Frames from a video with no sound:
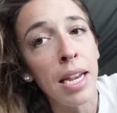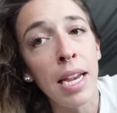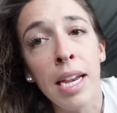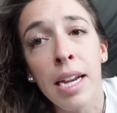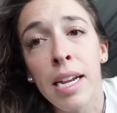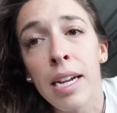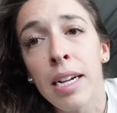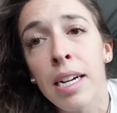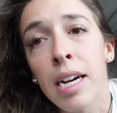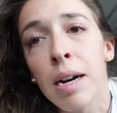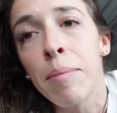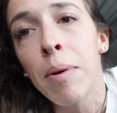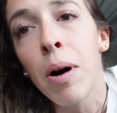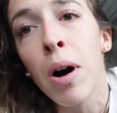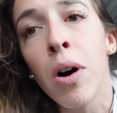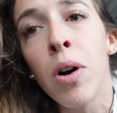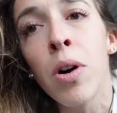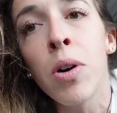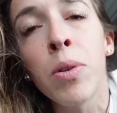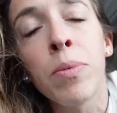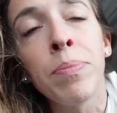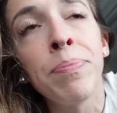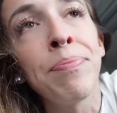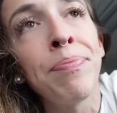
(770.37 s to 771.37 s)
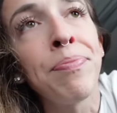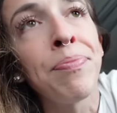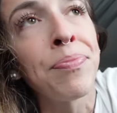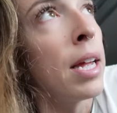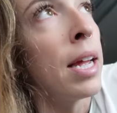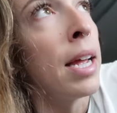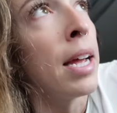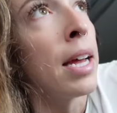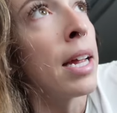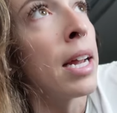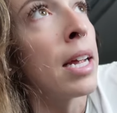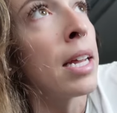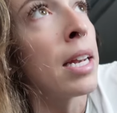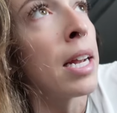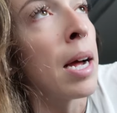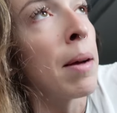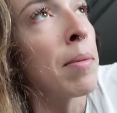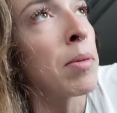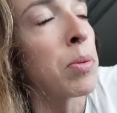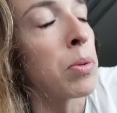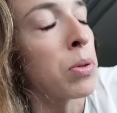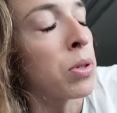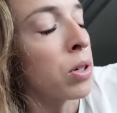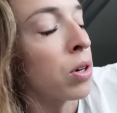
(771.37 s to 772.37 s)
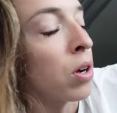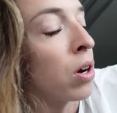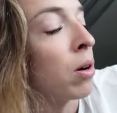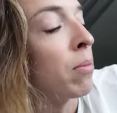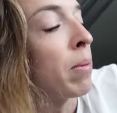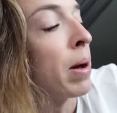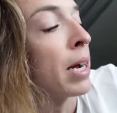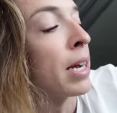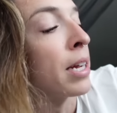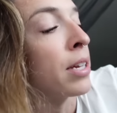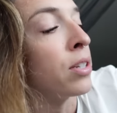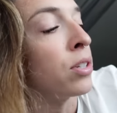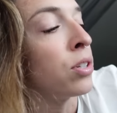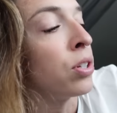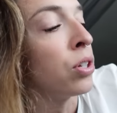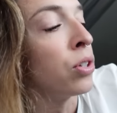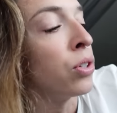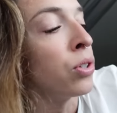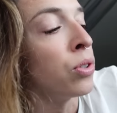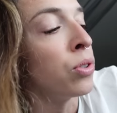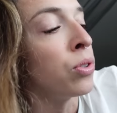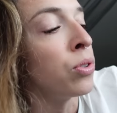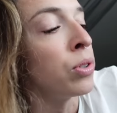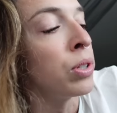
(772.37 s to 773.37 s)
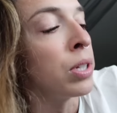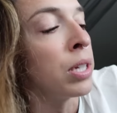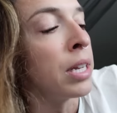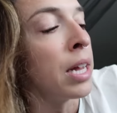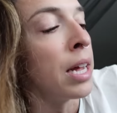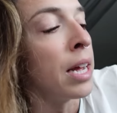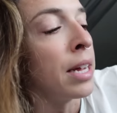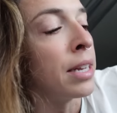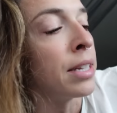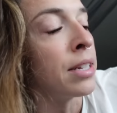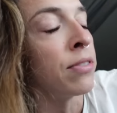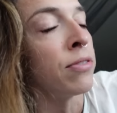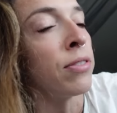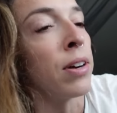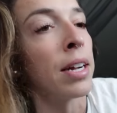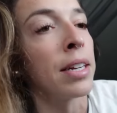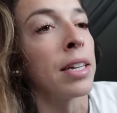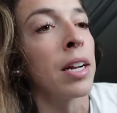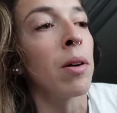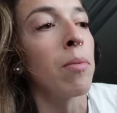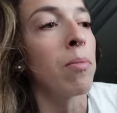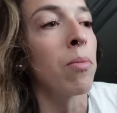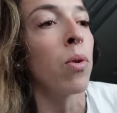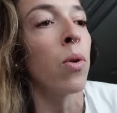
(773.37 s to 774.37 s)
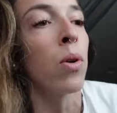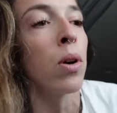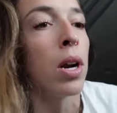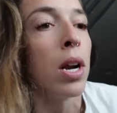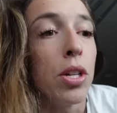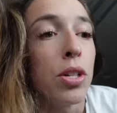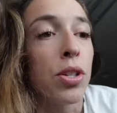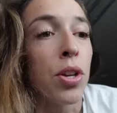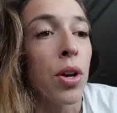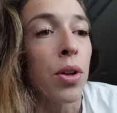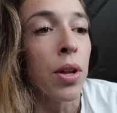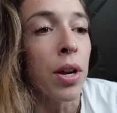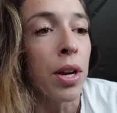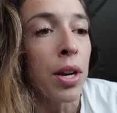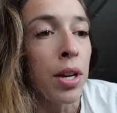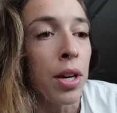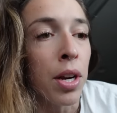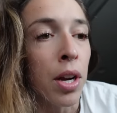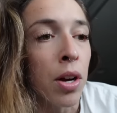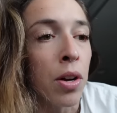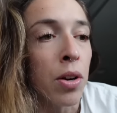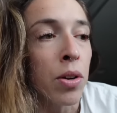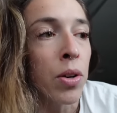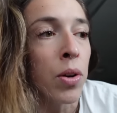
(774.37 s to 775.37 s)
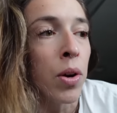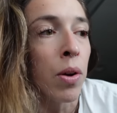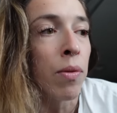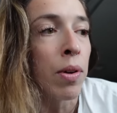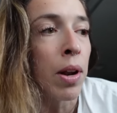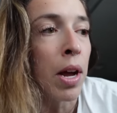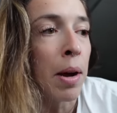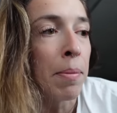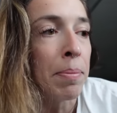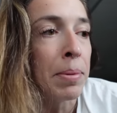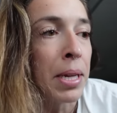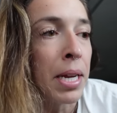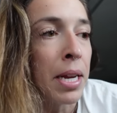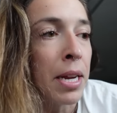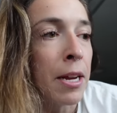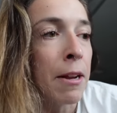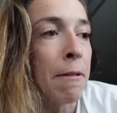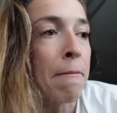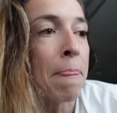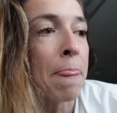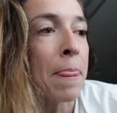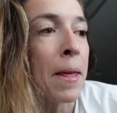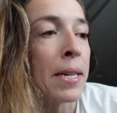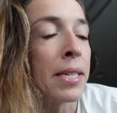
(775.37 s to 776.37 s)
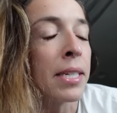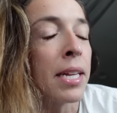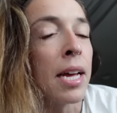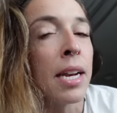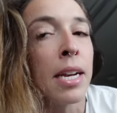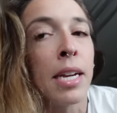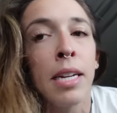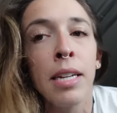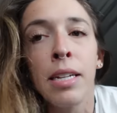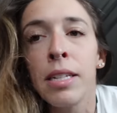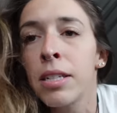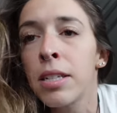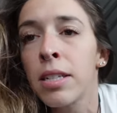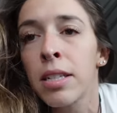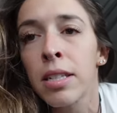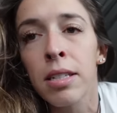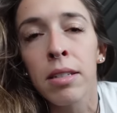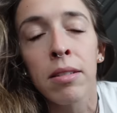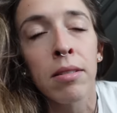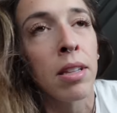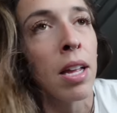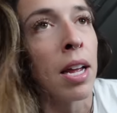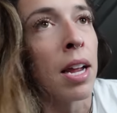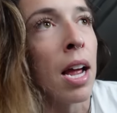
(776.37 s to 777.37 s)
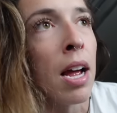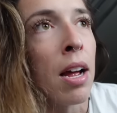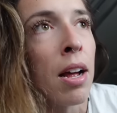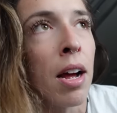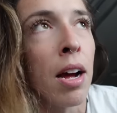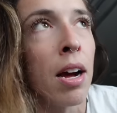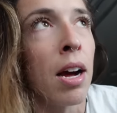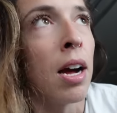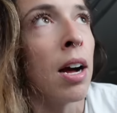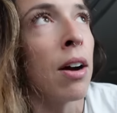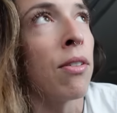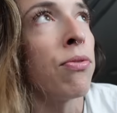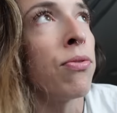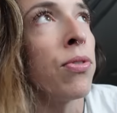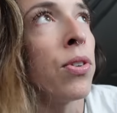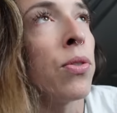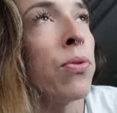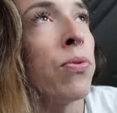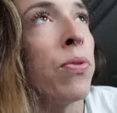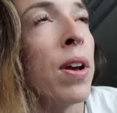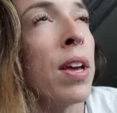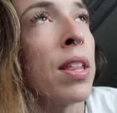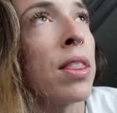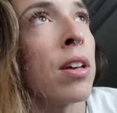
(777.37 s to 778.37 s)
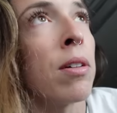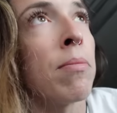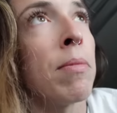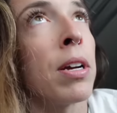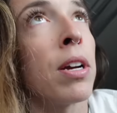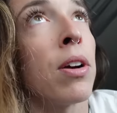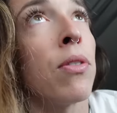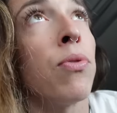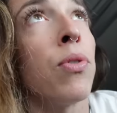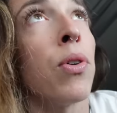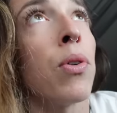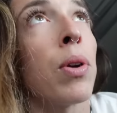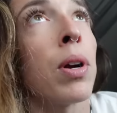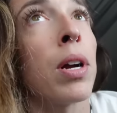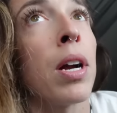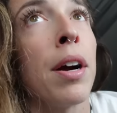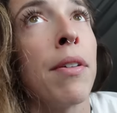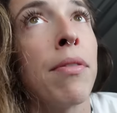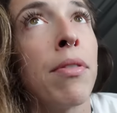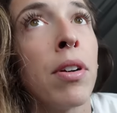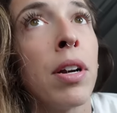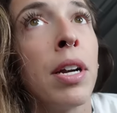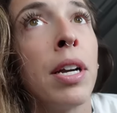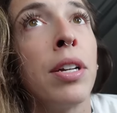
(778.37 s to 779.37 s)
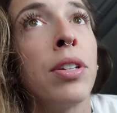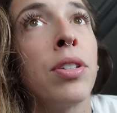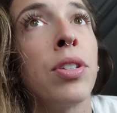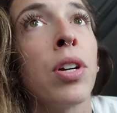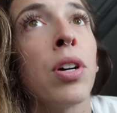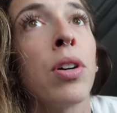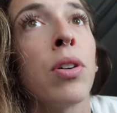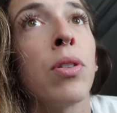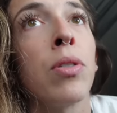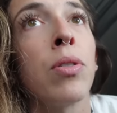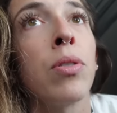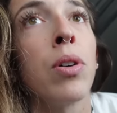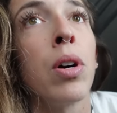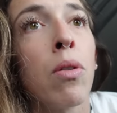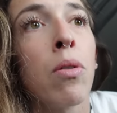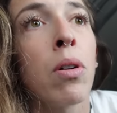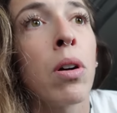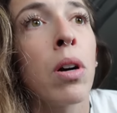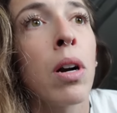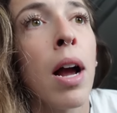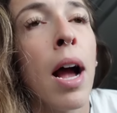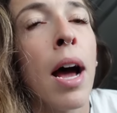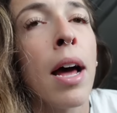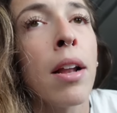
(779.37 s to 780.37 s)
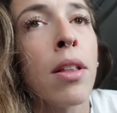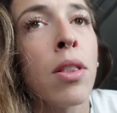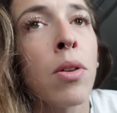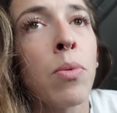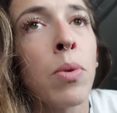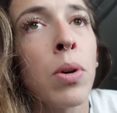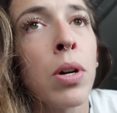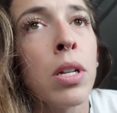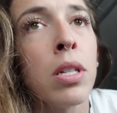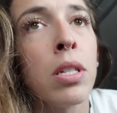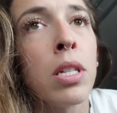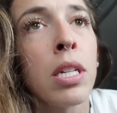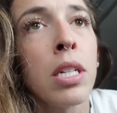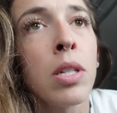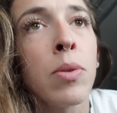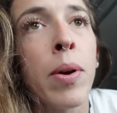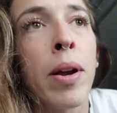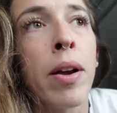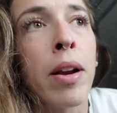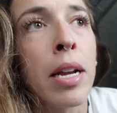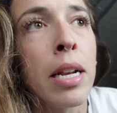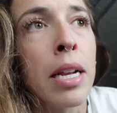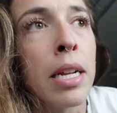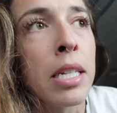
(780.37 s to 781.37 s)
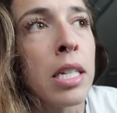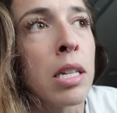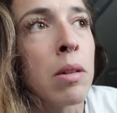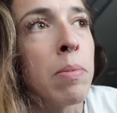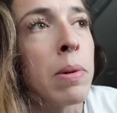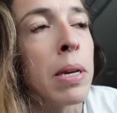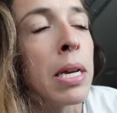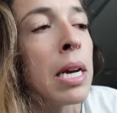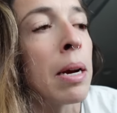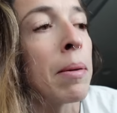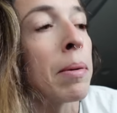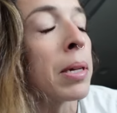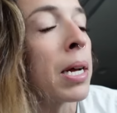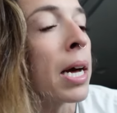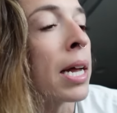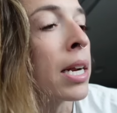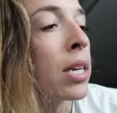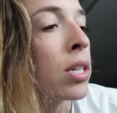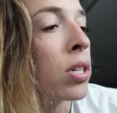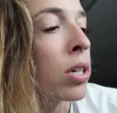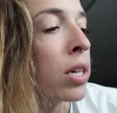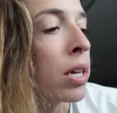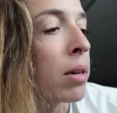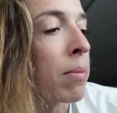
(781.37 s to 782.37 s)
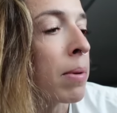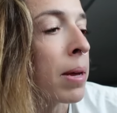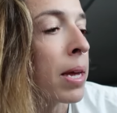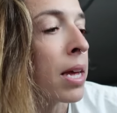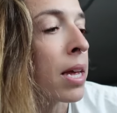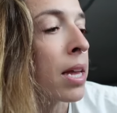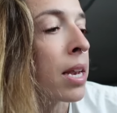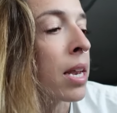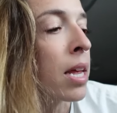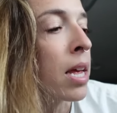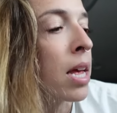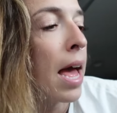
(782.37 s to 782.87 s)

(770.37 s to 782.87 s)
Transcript: he can come home, and I'm supposed to call back at 2 today to find out more. So there you go, you have an update. They said they have full faith he'll make a full recovery. So we're out of the woods, he's where he needs to be. I'm glad I took him in.